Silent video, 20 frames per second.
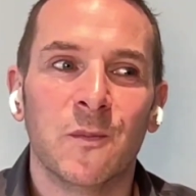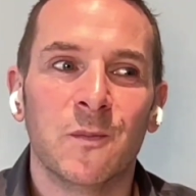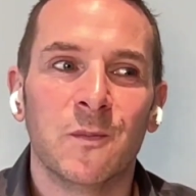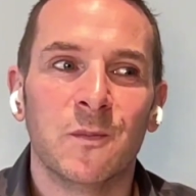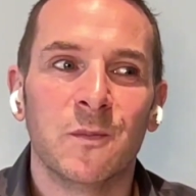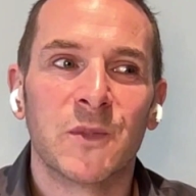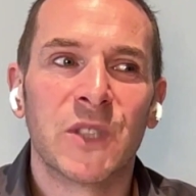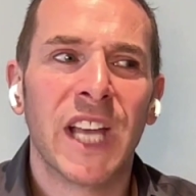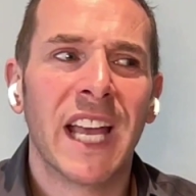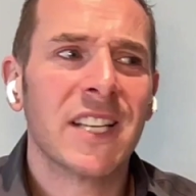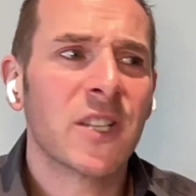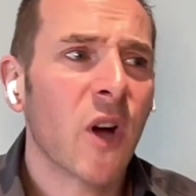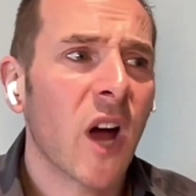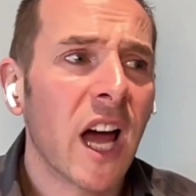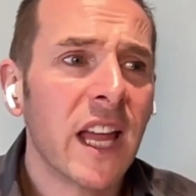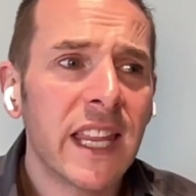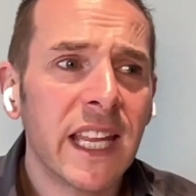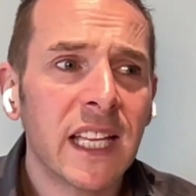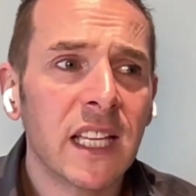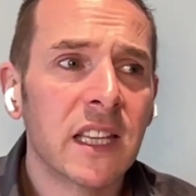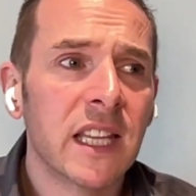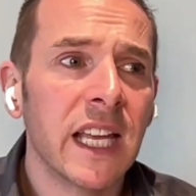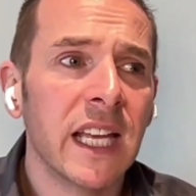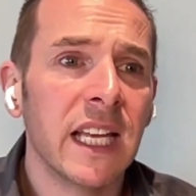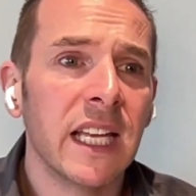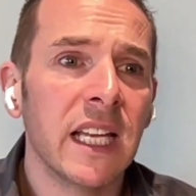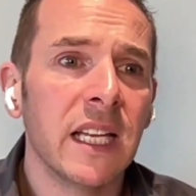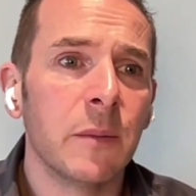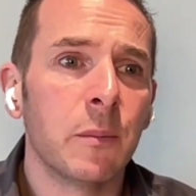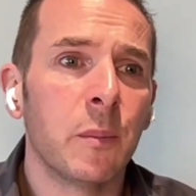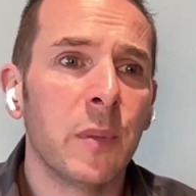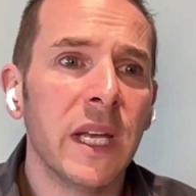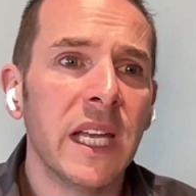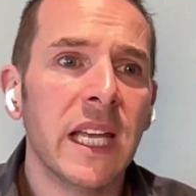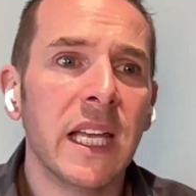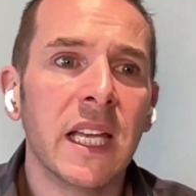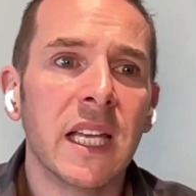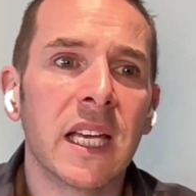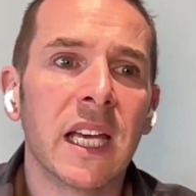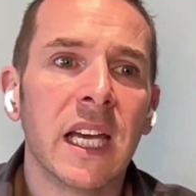So I think the
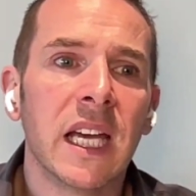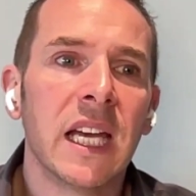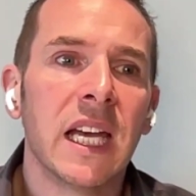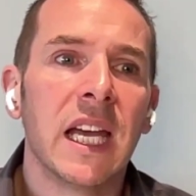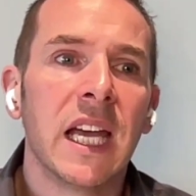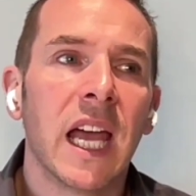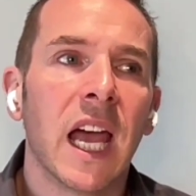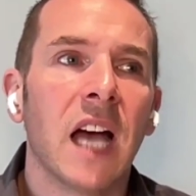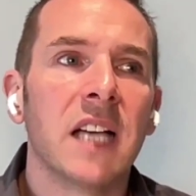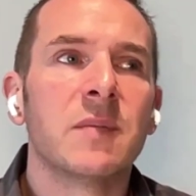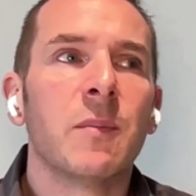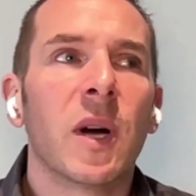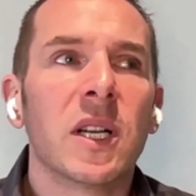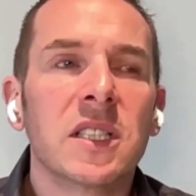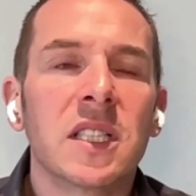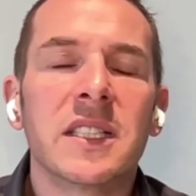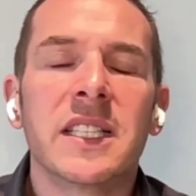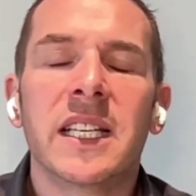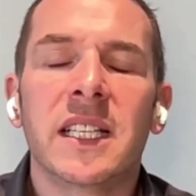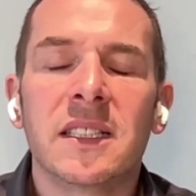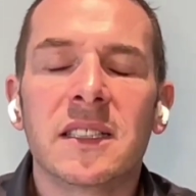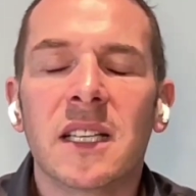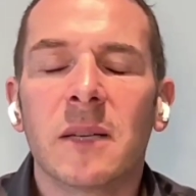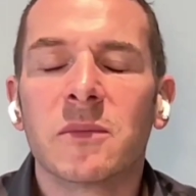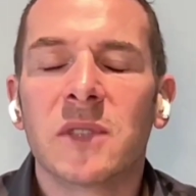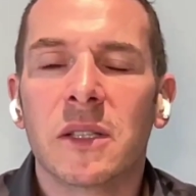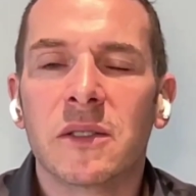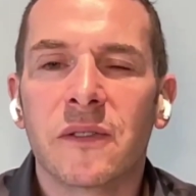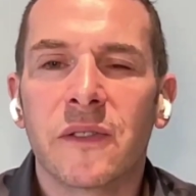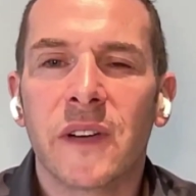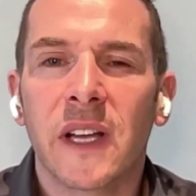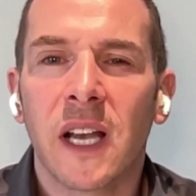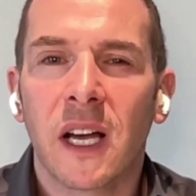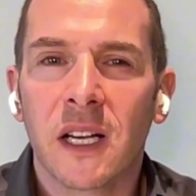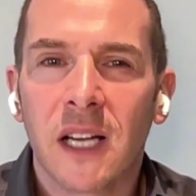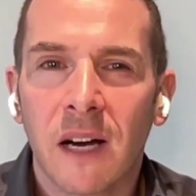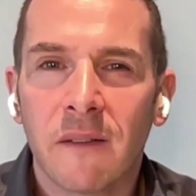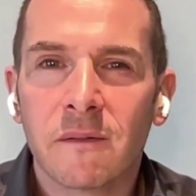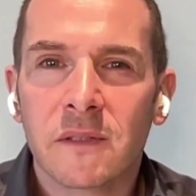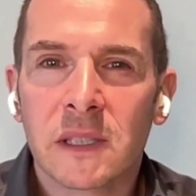being, as much as it can sometimes feel
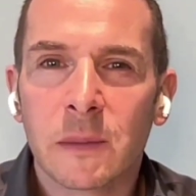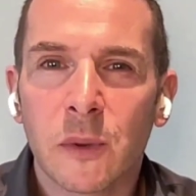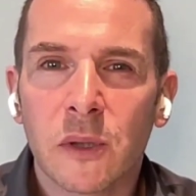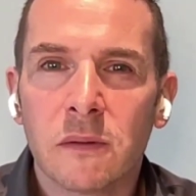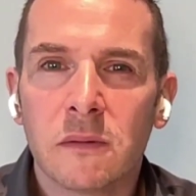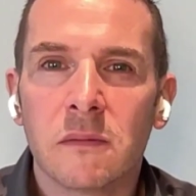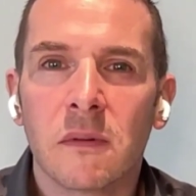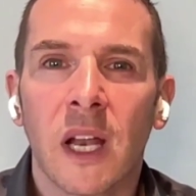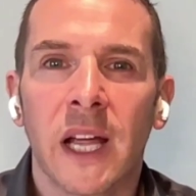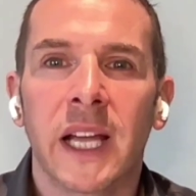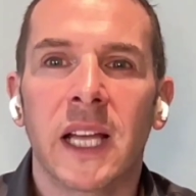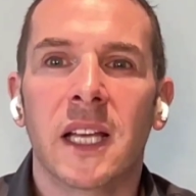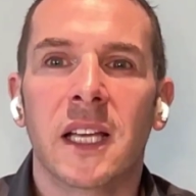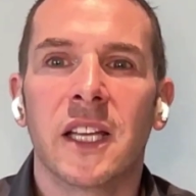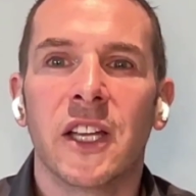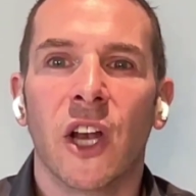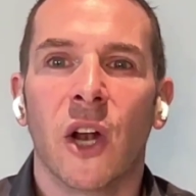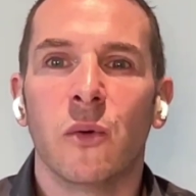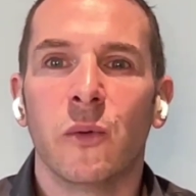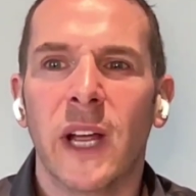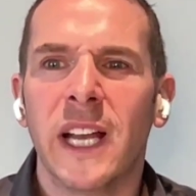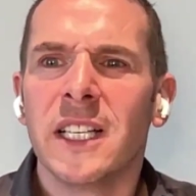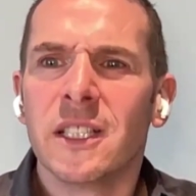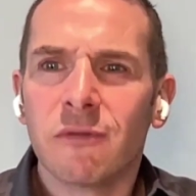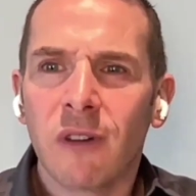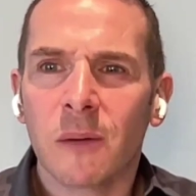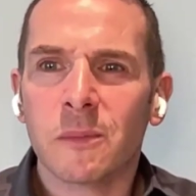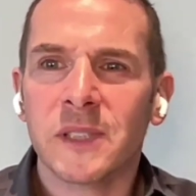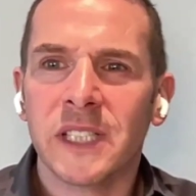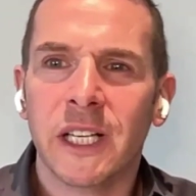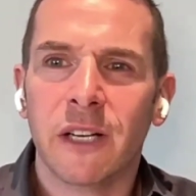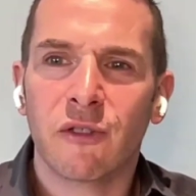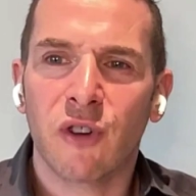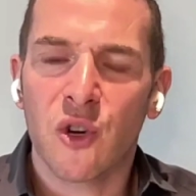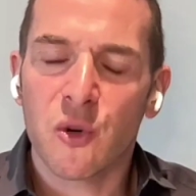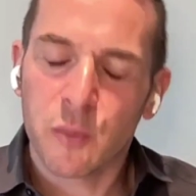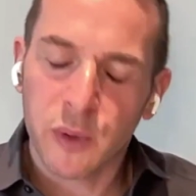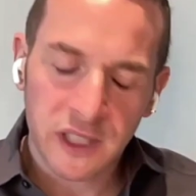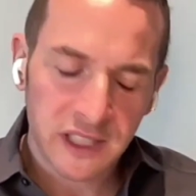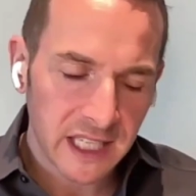uncomfortable, like, interrupting your
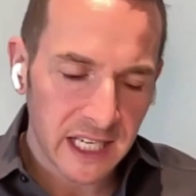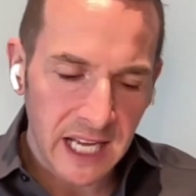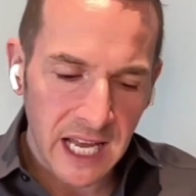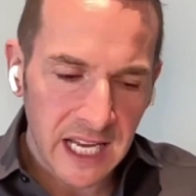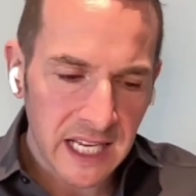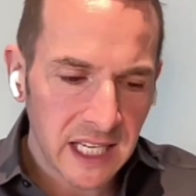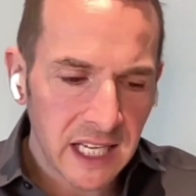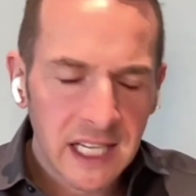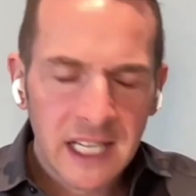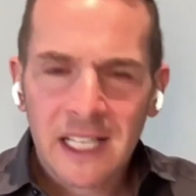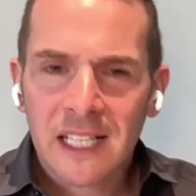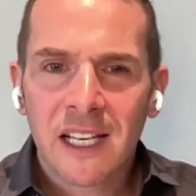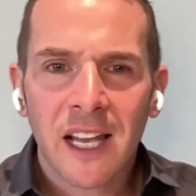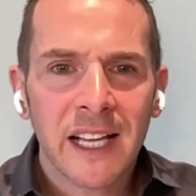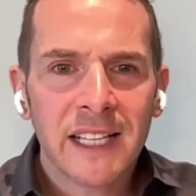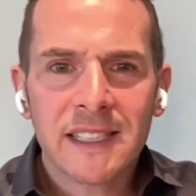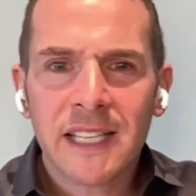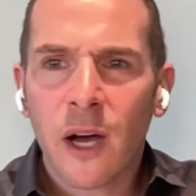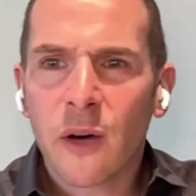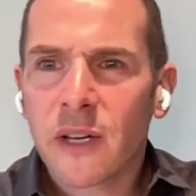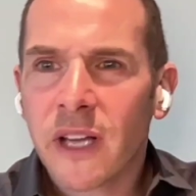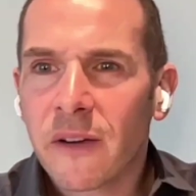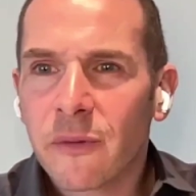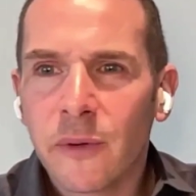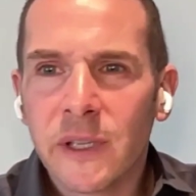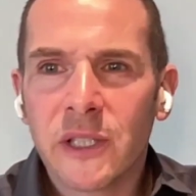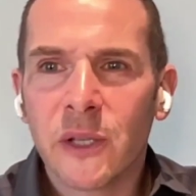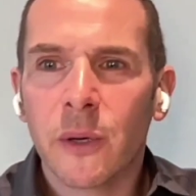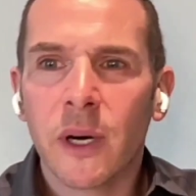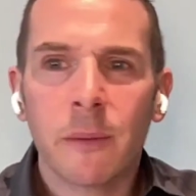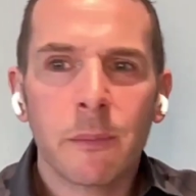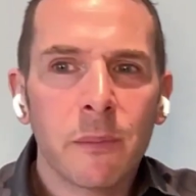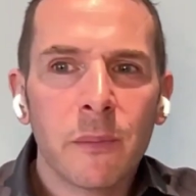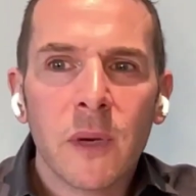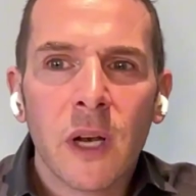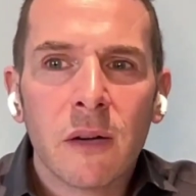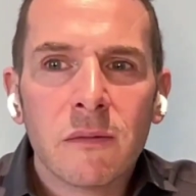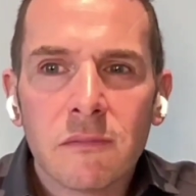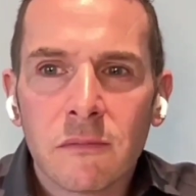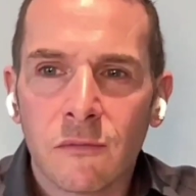group and saying, hey, like, is it okay if we do a,
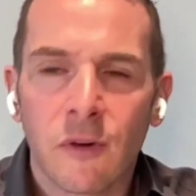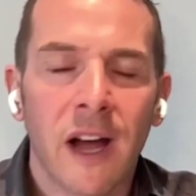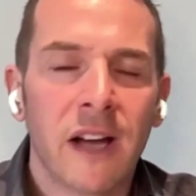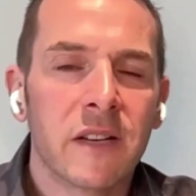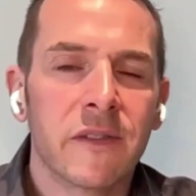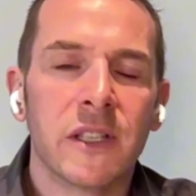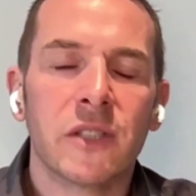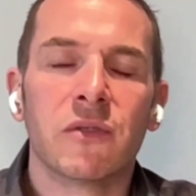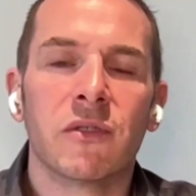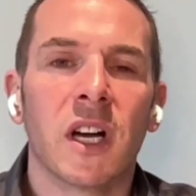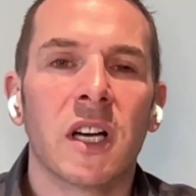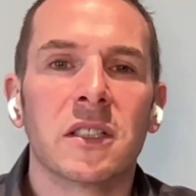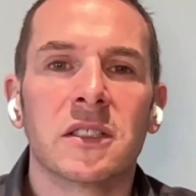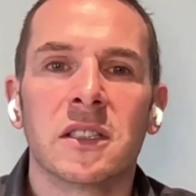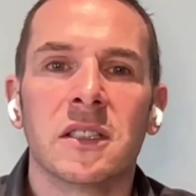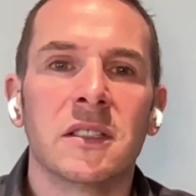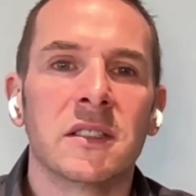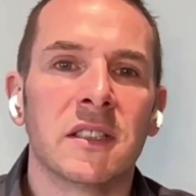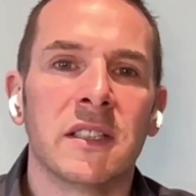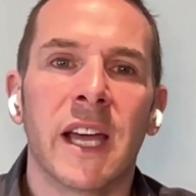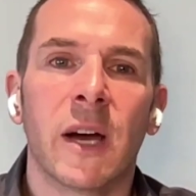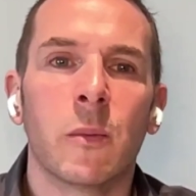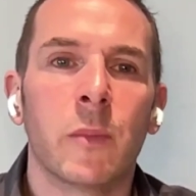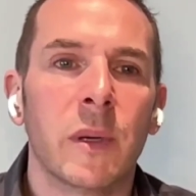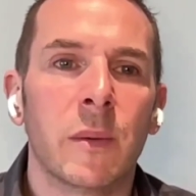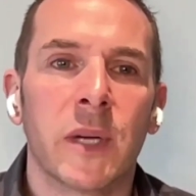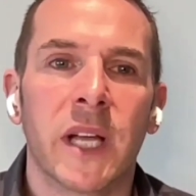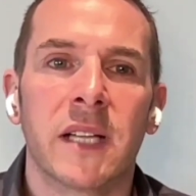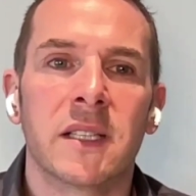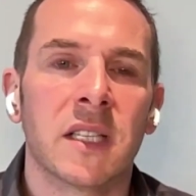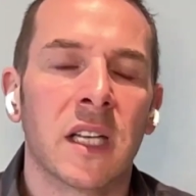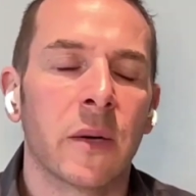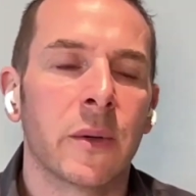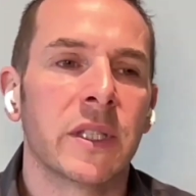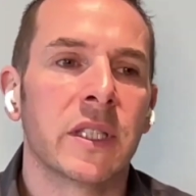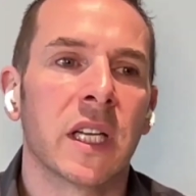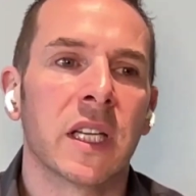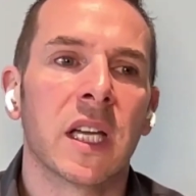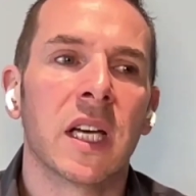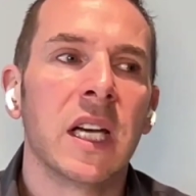round of introductions and help people get to know each
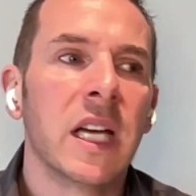other?